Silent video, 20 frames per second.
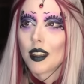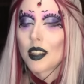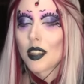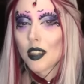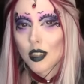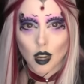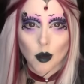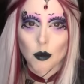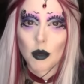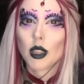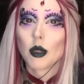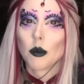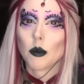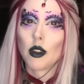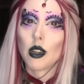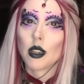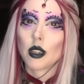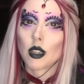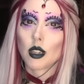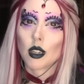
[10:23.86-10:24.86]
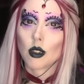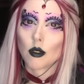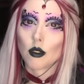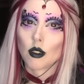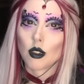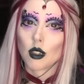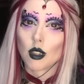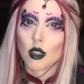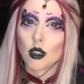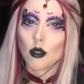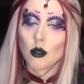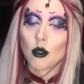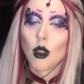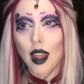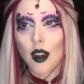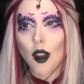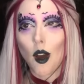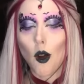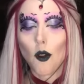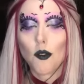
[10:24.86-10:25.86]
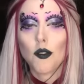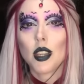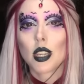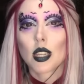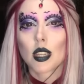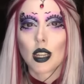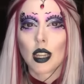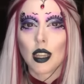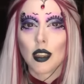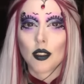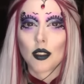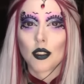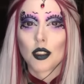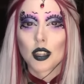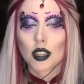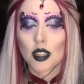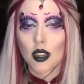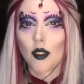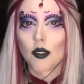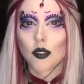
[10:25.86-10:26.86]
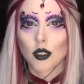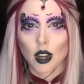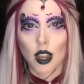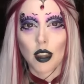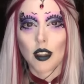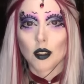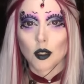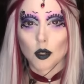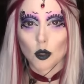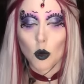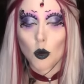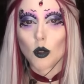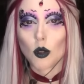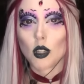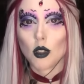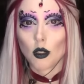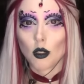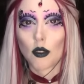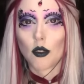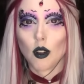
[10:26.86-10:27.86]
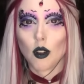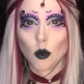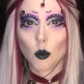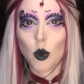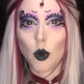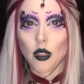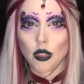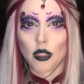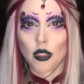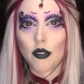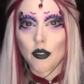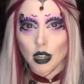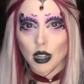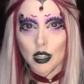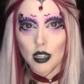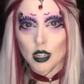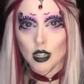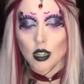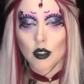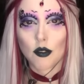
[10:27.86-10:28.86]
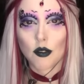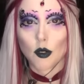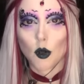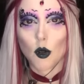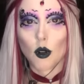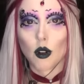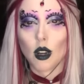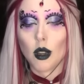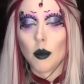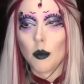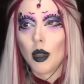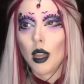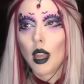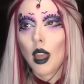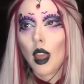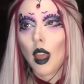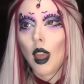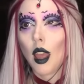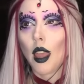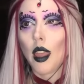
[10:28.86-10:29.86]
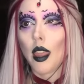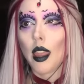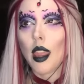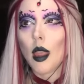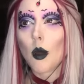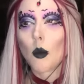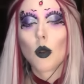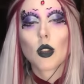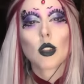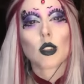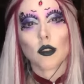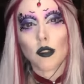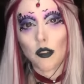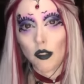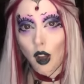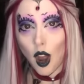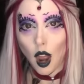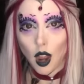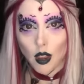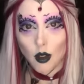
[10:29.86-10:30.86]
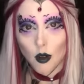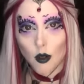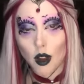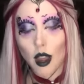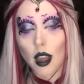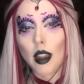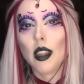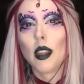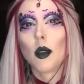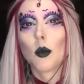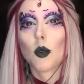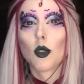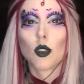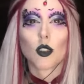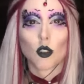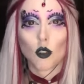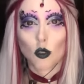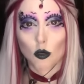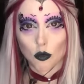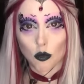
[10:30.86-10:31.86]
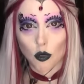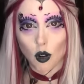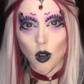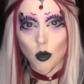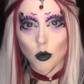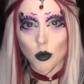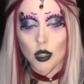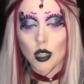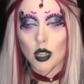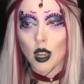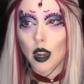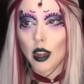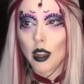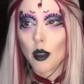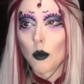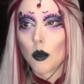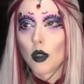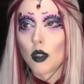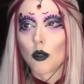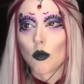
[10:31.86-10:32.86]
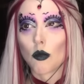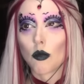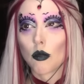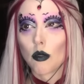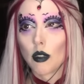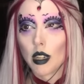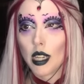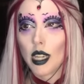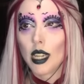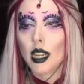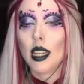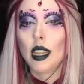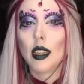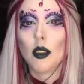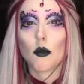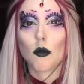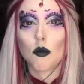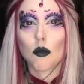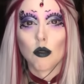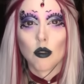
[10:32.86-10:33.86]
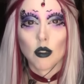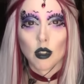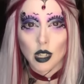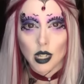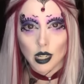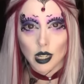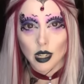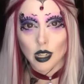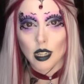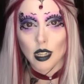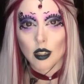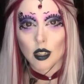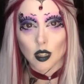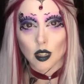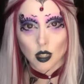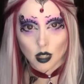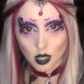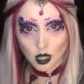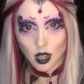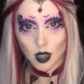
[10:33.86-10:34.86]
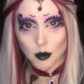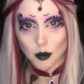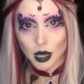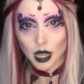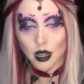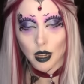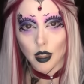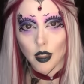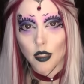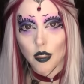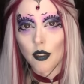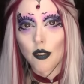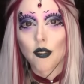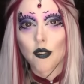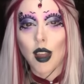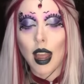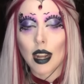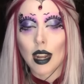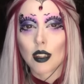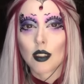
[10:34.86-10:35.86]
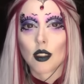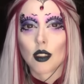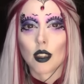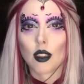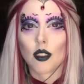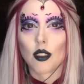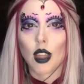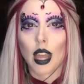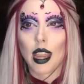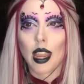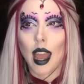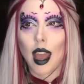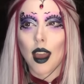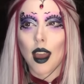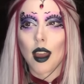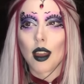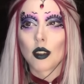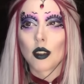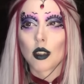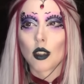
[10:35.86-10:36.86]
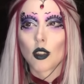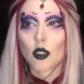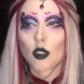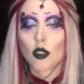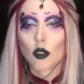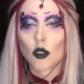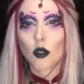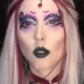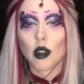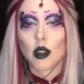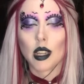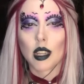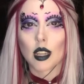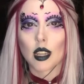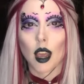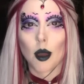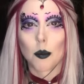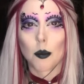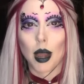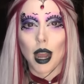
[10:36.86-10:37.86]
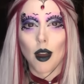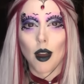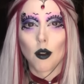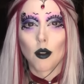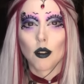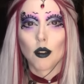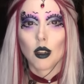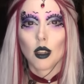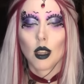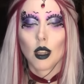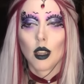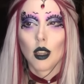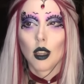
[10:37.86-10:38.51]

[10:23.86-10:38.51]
Some of them are into children too. And obviously the stuff that I talked you through with the fetishist forum, it was vile and it was gross and it was really, really disturbing. The fact that they had stories about